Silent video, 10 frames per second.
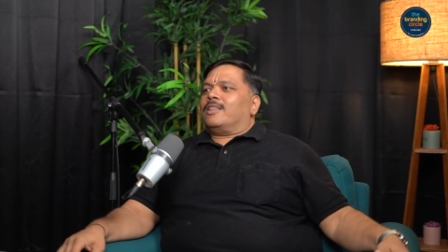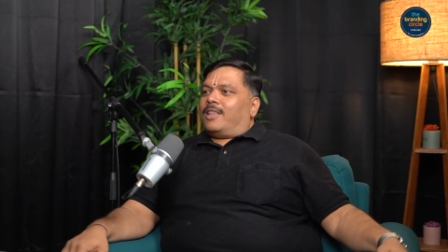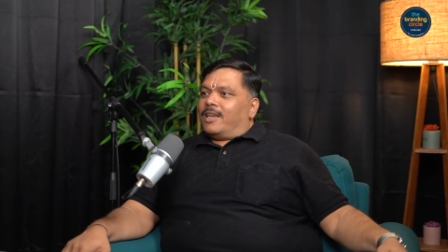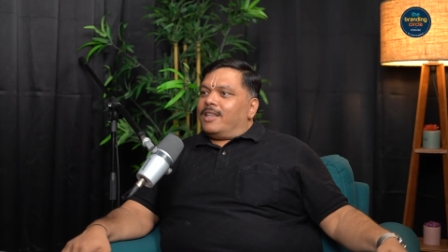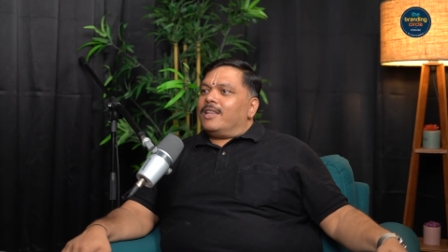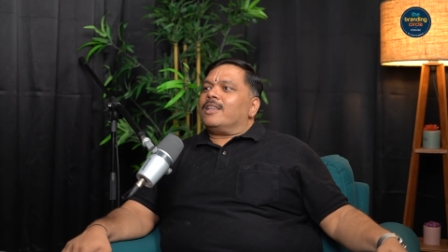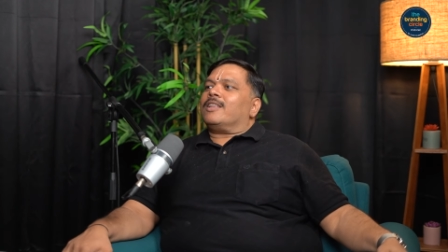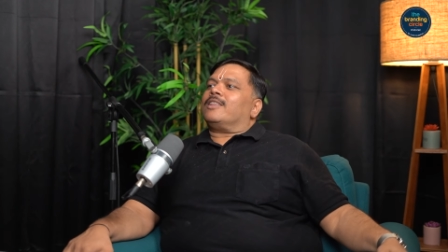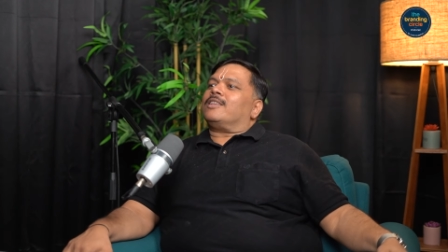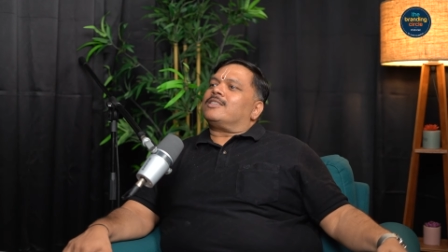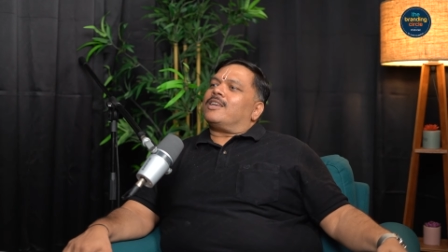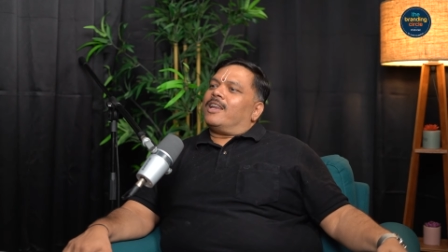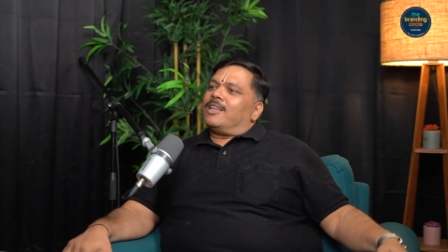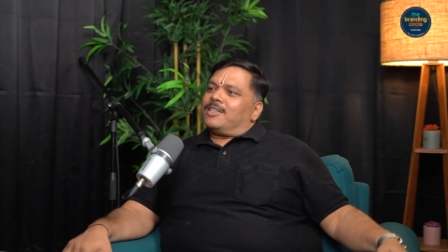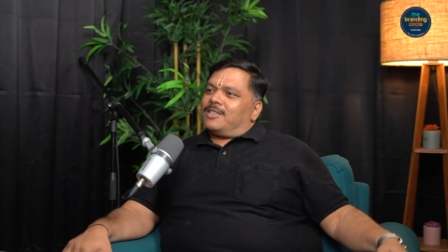then the
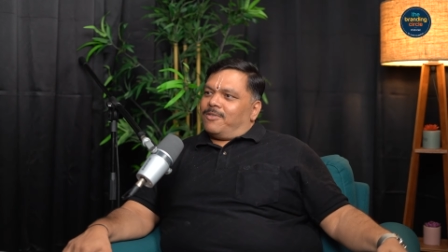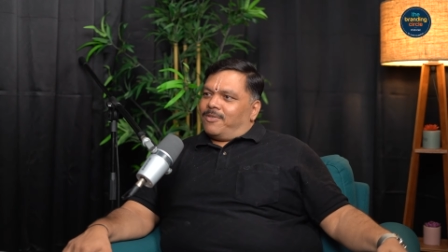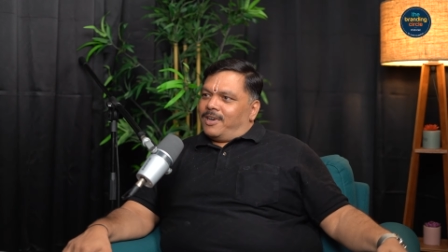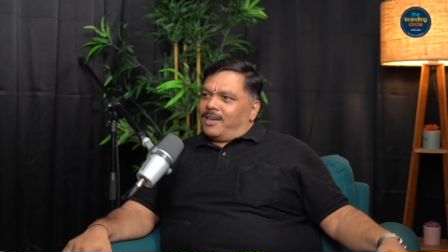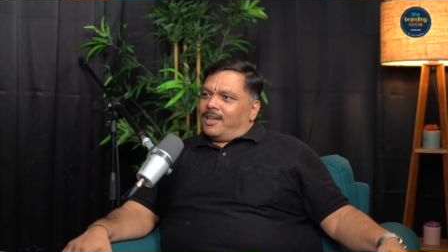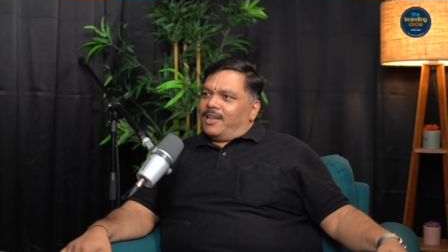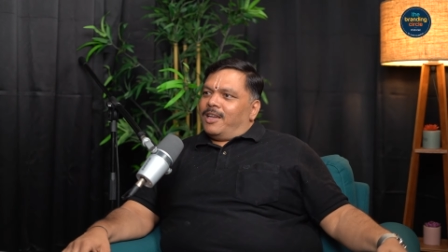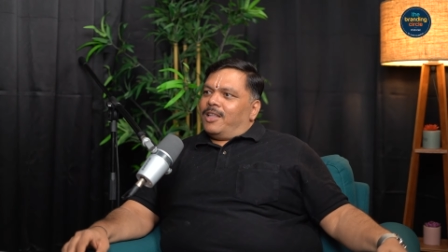style is different.